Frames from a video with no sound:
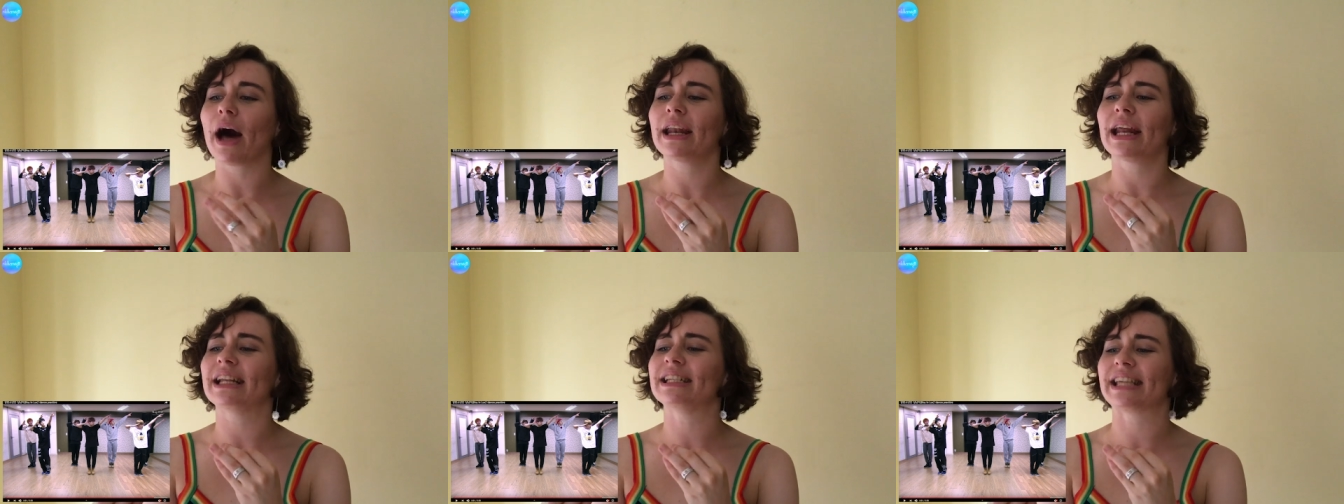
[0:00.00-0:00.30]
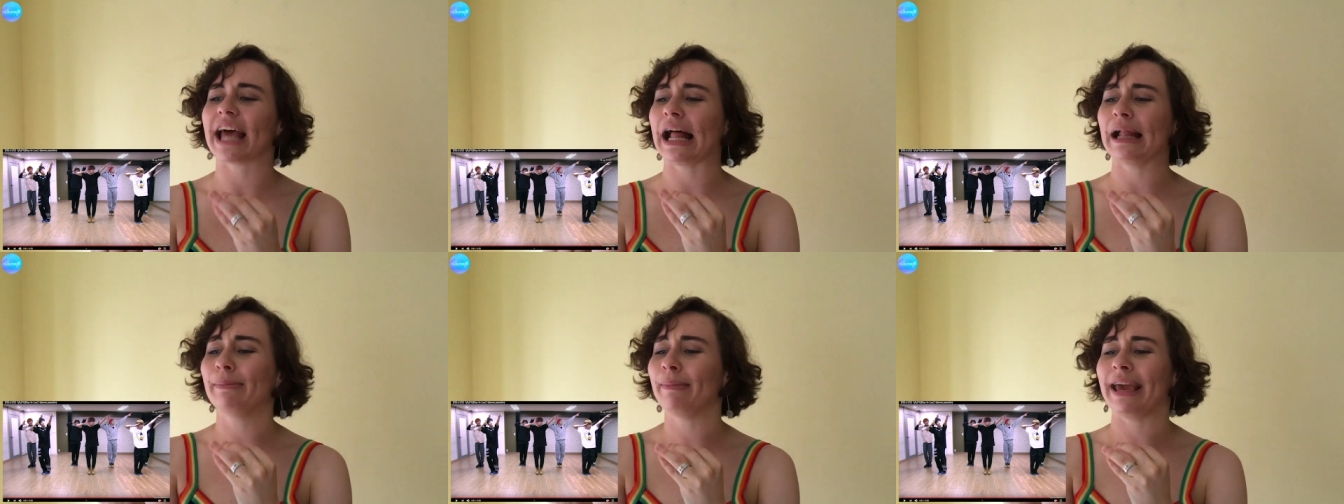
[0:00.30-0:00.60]
on and
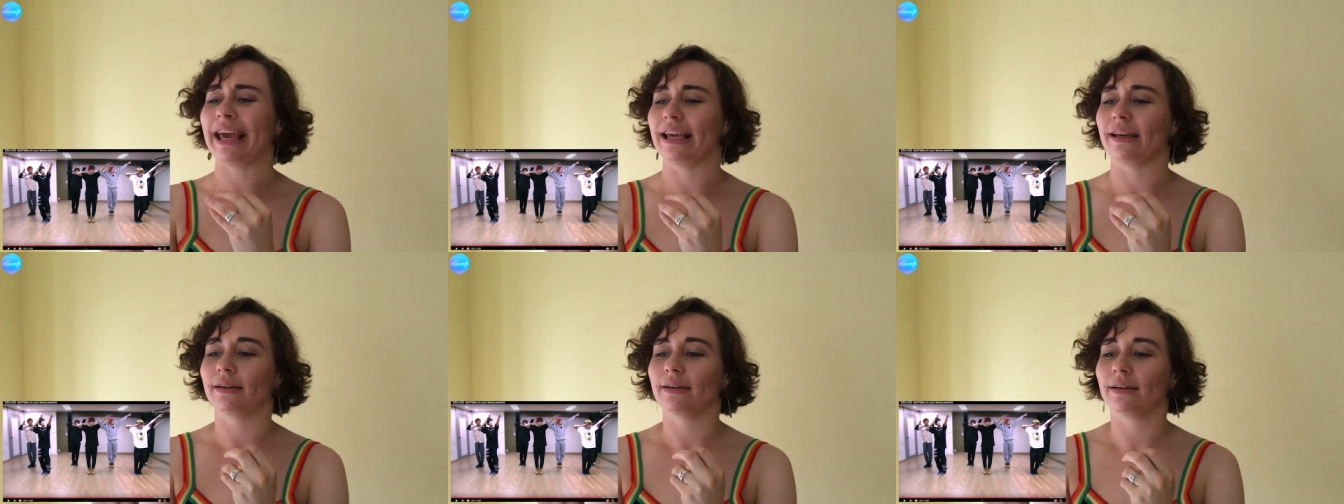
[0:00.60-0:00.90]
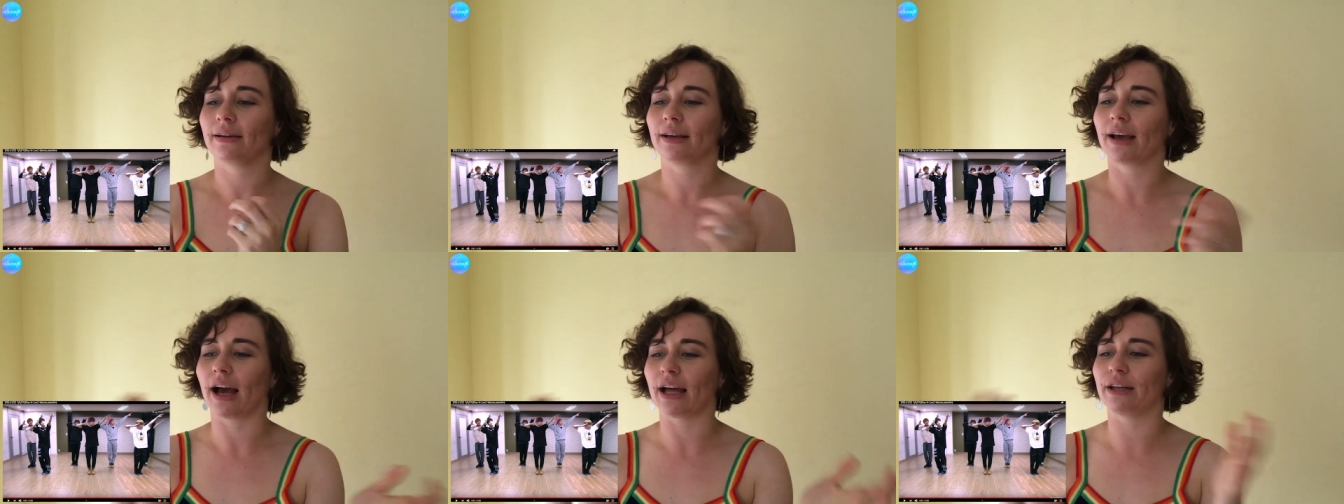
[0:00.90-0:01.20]
tell me
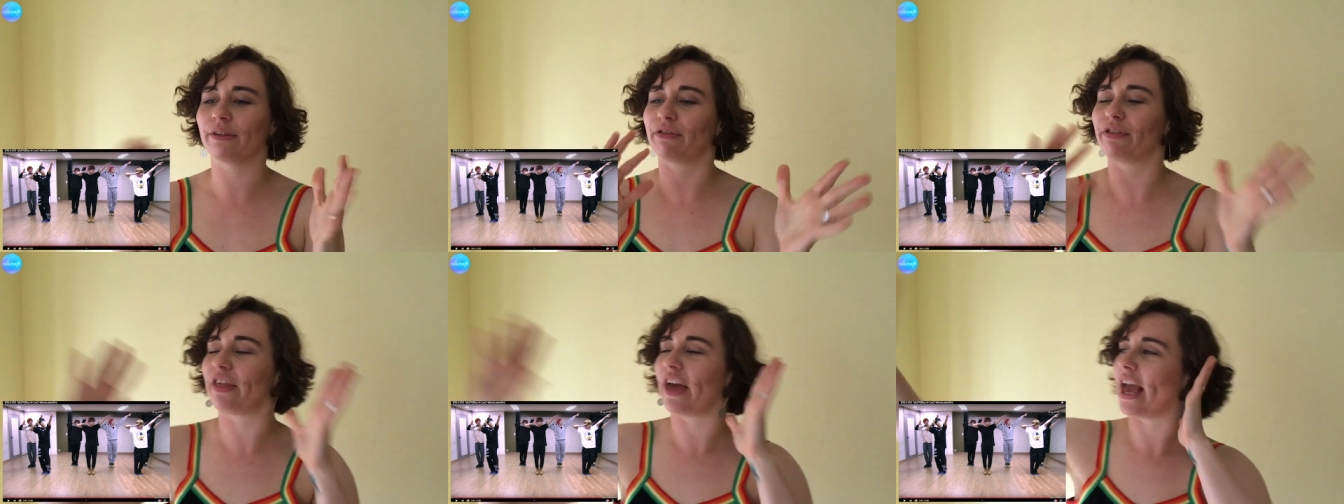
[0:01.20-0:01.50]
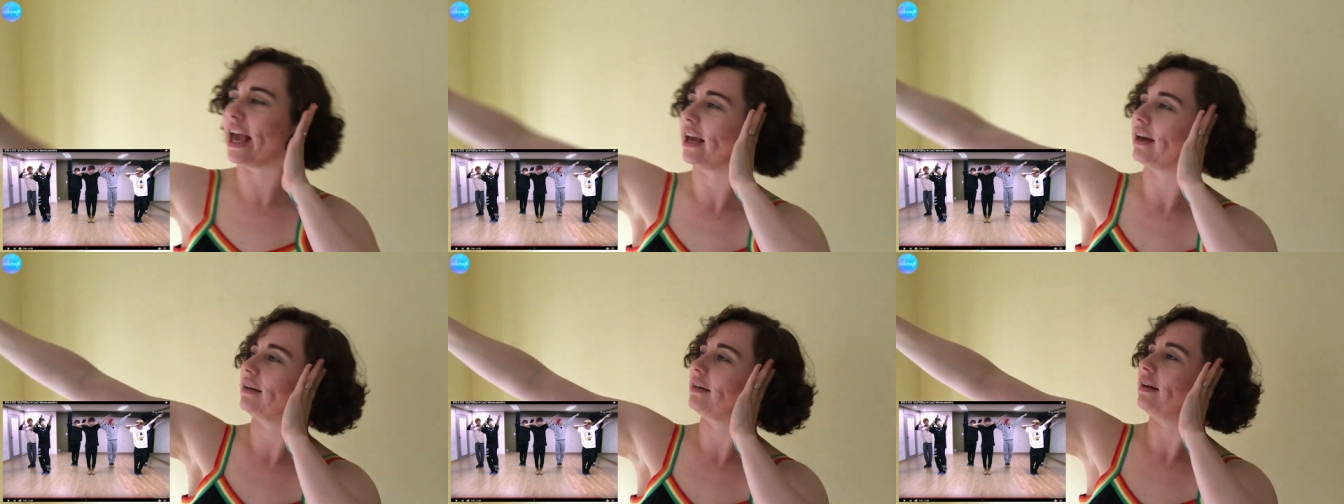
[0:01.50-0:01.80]
kind of
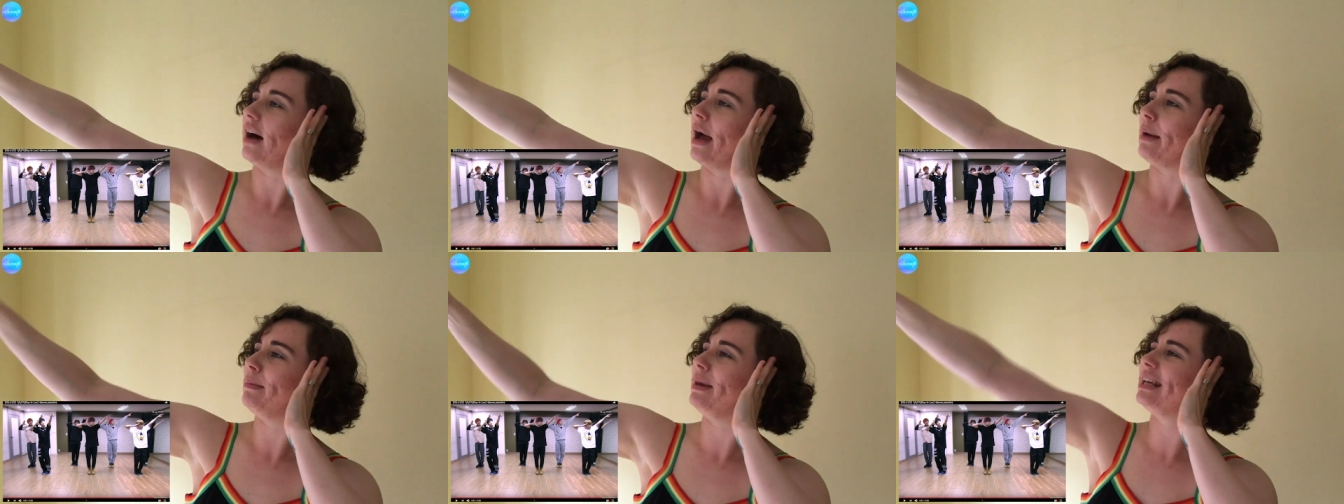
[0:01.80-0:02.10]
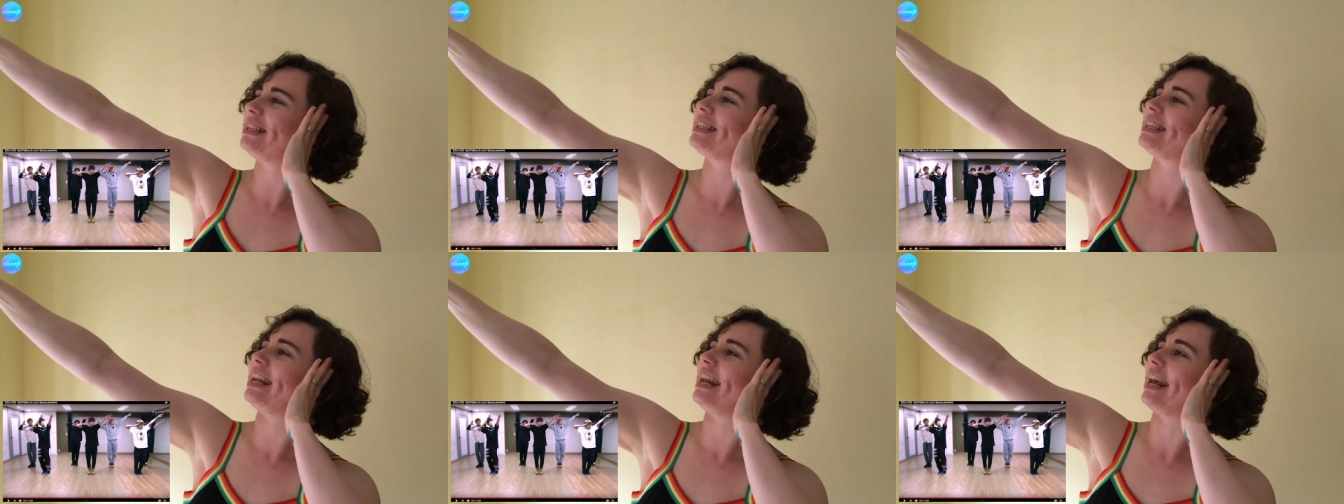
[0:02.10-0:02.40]
thing. I'm
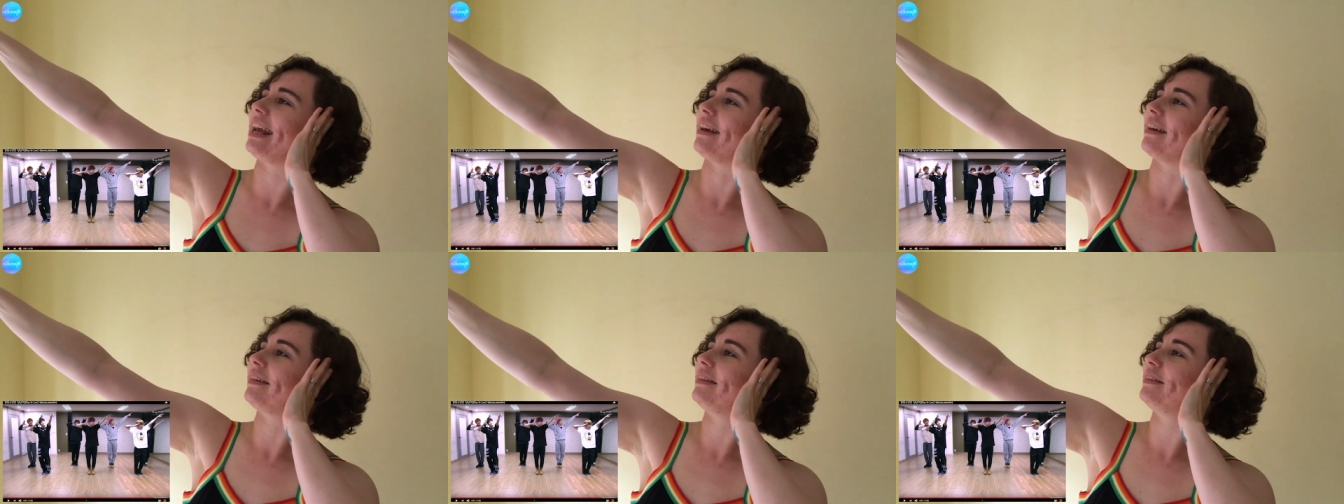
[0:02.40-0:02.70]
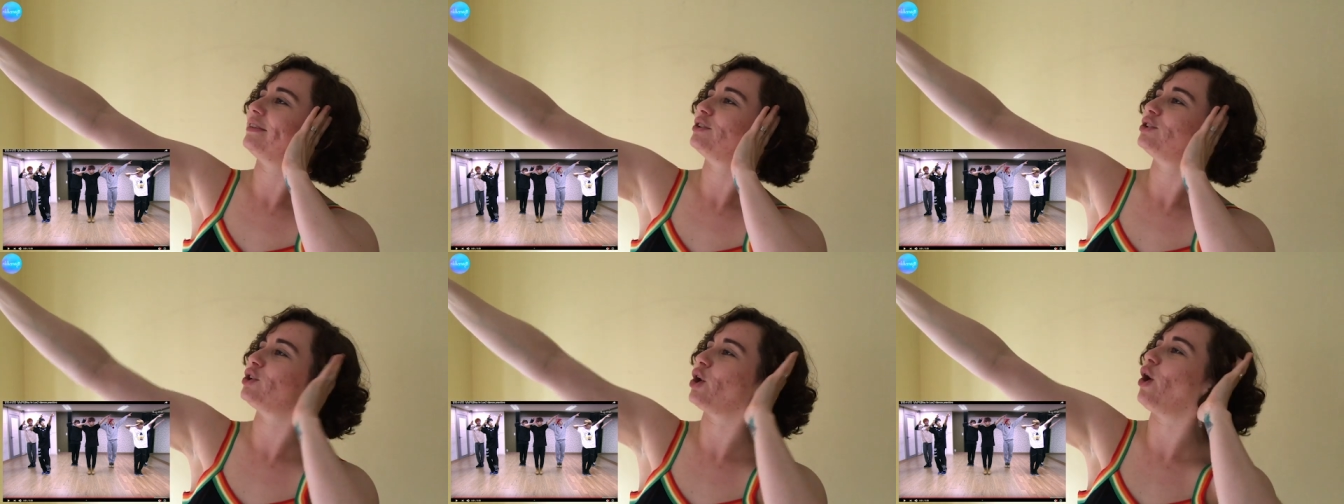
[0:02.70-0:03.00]
listening.
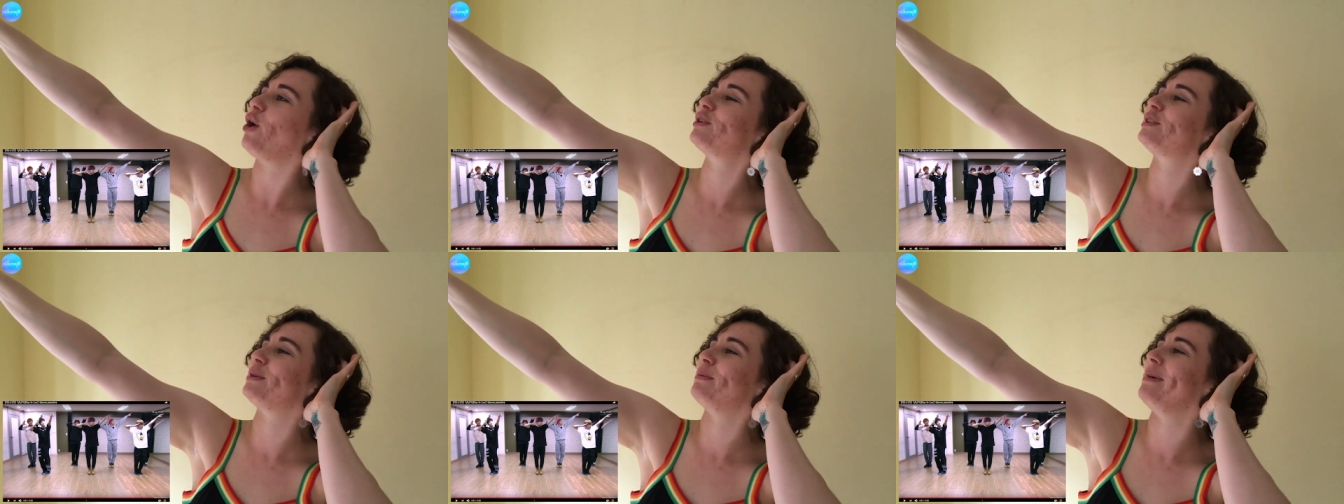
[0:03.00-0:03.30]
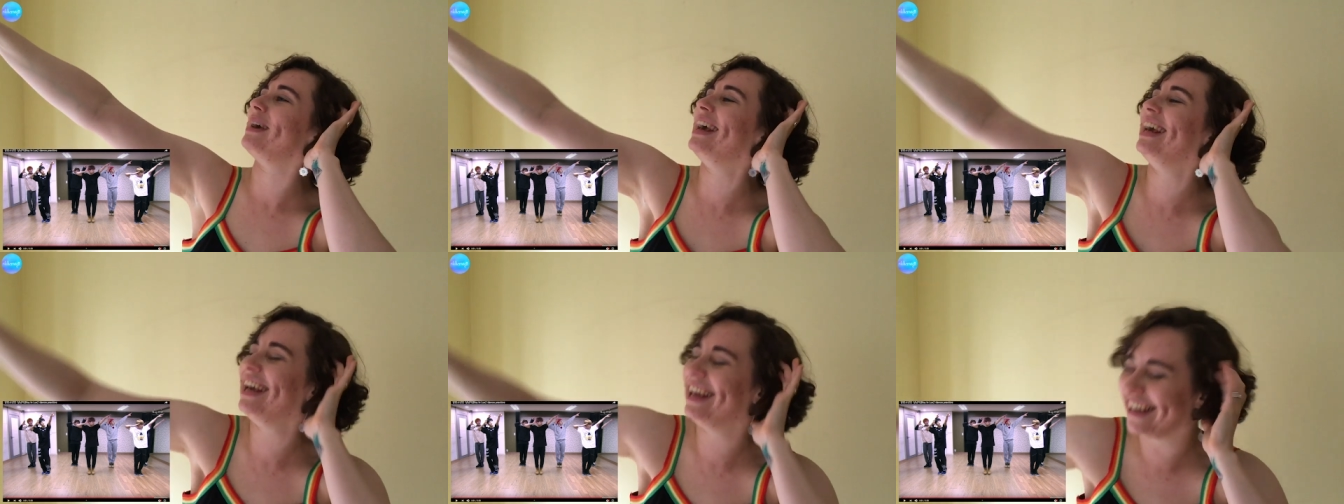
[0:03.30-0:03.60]
Talk to
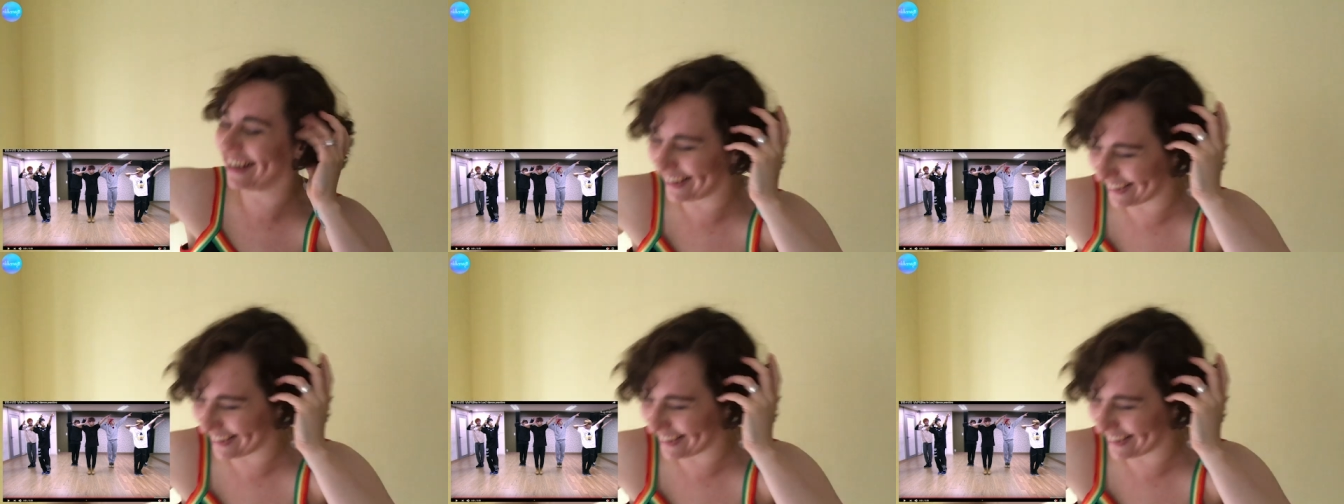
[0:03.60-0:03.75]
me.